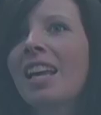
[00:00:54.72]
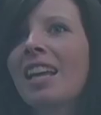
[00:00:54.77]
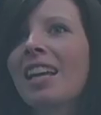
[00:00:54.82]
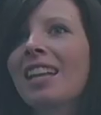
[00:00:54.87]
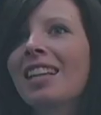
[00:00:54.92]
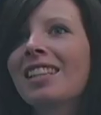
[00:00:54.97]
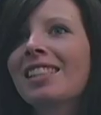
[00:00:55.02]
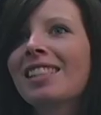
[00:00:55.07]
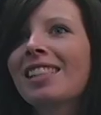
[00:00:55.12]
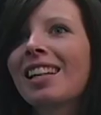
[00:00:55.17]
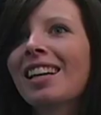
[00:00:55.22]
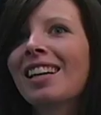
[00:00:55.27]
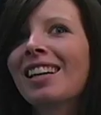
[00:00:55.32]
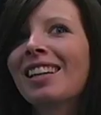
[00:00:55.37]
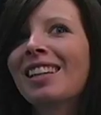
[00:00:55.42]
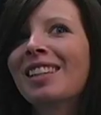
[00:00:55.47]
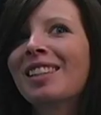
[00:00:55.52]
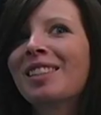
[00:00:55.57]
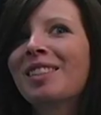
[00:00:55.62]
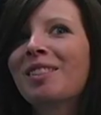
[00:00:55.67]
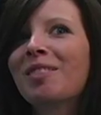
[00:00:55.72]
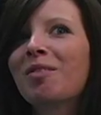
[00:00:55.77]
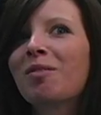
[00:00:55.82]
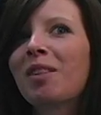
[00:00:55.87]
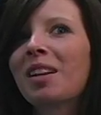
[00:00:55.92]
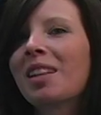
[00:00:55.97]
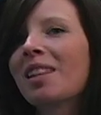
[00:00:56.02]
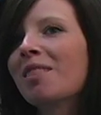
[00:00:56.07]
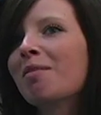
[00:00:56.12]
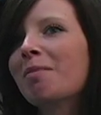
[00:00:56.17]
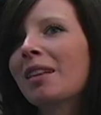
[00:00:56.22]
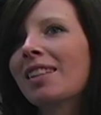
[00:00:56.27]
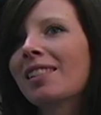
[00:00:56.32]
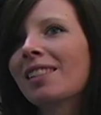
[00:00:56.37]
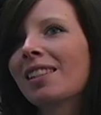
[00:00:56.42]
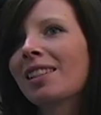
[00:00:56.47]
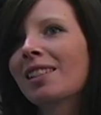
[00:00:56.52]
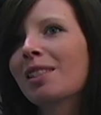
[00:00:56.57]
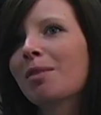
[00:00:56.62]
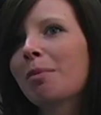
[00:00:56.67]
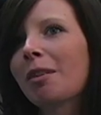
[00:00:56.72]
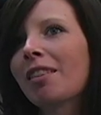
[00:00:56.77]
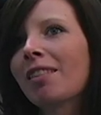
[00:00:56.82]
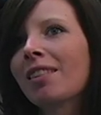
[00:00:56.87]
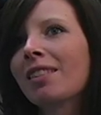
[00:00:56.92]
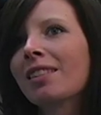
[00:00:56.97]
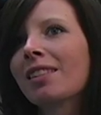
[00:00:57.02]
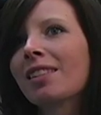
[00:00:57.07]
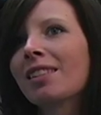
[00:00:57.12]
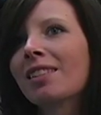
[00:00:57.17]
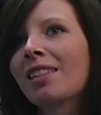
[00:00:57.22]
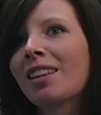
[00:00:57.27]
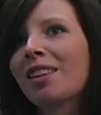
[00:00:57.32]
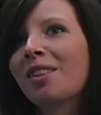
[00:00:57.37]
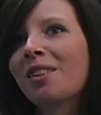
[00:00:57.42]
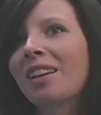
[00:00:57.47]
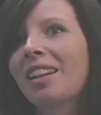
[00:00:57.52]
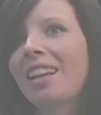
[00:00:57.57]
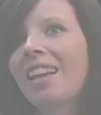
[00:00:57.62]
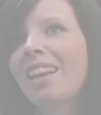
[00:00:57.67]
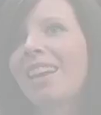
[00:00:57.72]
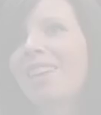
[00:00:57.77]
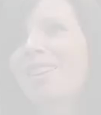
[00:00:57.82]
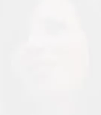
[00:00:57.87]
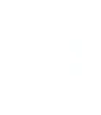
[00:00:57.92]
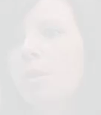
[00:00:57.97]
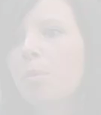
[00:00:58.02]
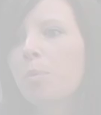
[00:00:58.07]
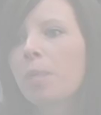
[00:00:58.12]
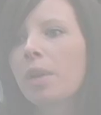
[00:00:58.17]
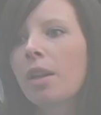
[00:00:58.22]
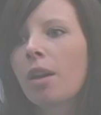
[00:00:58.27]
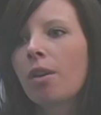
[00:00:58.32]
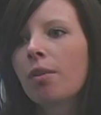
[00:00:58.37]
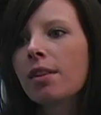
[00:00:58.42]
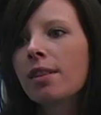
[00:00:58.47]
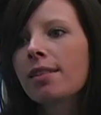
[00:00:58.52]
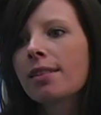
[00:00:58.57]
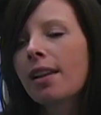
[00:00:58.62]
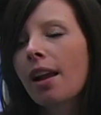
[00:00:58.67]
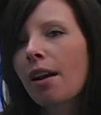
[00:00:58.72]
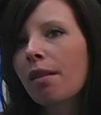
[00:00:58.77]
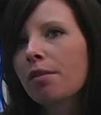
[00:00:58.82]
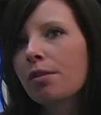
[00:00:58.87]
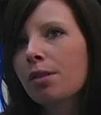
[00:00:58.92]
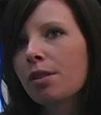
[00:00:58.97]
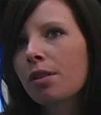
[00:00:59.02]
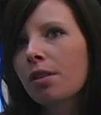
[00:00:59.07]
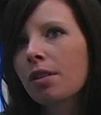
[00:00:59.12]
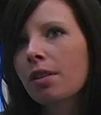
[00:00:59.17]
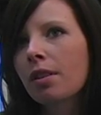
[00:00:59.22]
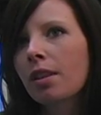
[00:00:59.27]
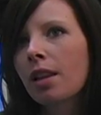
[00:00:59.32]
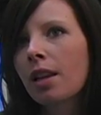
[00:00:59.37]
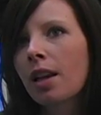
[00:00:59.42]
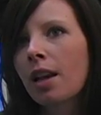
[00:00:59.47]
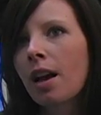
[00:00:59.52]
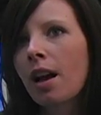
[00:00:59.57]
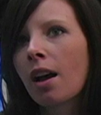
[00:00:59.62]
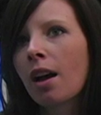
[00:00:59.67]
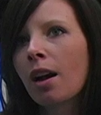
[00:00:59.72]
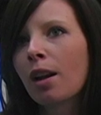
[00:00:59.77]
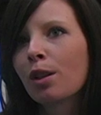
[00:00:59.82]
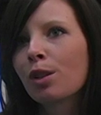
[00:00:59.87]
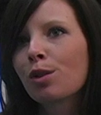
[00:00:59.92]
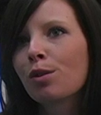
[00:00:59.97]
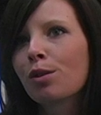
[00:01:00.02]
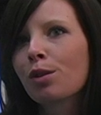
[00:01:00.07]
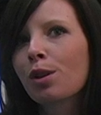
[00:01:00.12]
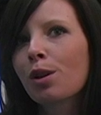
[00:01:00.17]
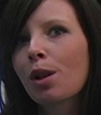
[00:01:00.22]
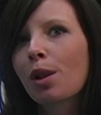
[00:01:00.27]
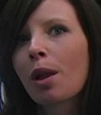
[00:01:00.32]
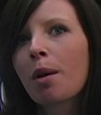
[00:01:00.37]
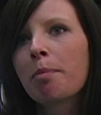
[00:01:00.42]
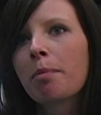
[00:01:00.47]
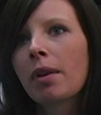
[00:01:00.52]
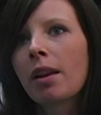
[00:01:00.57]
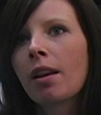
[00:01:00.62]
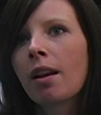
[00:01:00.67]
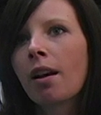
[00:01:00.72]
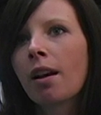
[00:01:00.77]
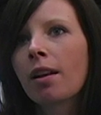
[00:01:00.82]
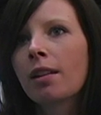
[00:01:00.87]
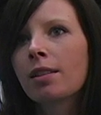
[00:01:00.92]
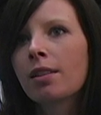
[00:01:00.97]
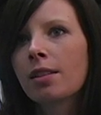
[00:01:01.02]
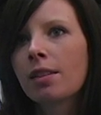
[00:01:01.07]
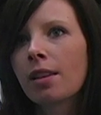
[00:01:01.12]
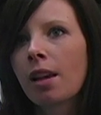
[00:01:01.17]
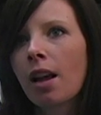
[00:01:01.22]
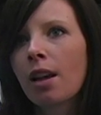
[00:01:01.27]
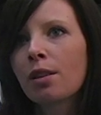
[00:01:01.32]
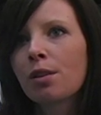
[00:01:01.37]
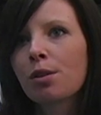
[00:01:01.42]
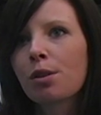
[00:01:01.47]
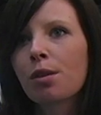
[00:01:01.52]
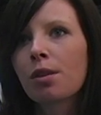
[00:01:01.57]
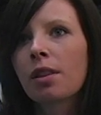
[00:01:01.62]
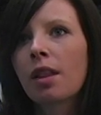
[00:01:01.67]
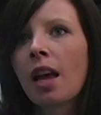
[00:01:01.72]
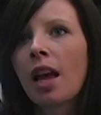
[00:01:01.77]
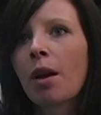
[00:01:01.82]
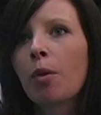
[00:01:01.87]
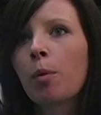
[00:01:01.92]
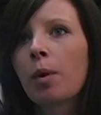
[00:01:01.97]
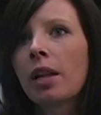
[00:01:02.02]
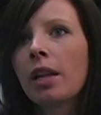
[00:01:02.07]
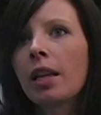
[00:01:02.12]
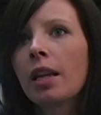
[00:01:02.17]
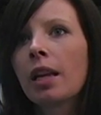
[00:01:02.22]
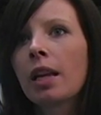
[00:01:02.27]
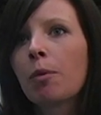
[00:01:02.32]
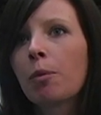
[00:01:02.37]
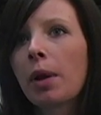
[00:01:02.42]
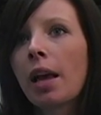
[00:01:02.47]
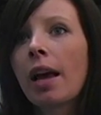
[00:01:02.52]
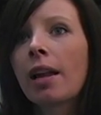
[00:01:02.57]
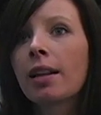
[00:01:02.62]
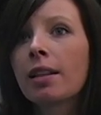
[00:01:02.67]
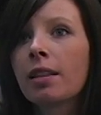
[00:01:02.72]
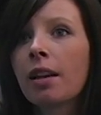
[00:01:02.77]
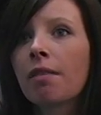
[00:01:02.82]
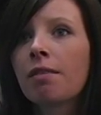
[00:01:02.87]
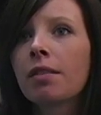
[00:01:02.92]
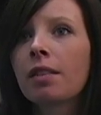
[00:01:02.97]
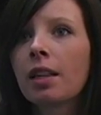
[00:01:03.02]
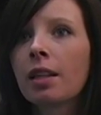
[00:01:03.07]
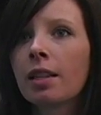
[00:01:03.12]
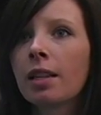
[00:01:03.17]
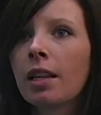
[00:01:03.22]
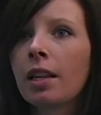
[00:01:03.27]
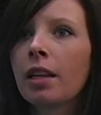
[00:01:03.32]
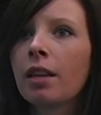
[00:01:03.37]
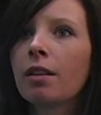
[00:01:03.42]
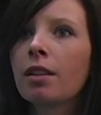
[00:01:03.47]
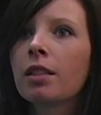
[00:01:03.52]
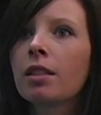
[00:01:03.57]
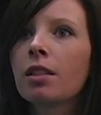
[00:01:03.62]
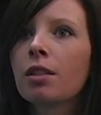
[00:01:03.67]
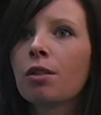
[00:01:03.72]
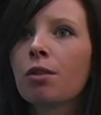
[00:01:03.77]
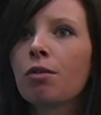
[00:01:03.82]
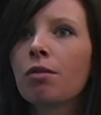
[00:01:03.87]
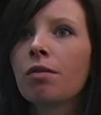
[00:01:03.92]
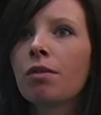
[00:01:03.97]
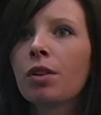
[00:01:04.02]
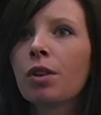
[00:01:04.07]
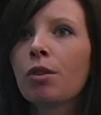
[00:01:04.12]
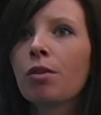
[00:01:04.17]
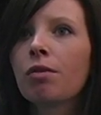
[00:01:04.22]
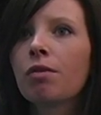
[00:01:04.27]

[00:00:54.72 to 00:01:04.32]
It's uh, one of the best experiences that you can have. We noticed after the uh, Columbia disaster that we, we had a definite need to view